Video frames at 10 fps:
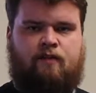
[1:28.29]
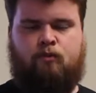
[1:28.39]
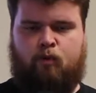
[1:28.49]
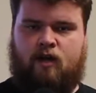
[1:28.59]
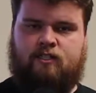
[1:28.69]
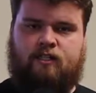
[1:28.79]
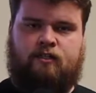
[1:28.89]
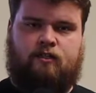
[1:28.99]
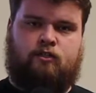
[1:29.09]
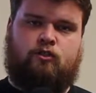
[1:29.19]
every
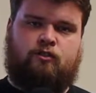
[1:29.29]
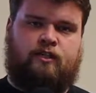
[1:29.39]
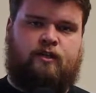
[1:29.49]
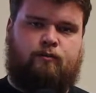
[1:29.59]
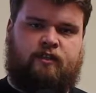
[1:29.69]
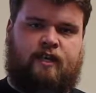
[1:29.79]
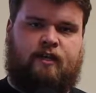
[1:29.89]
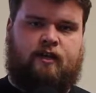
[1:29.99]
project associated with that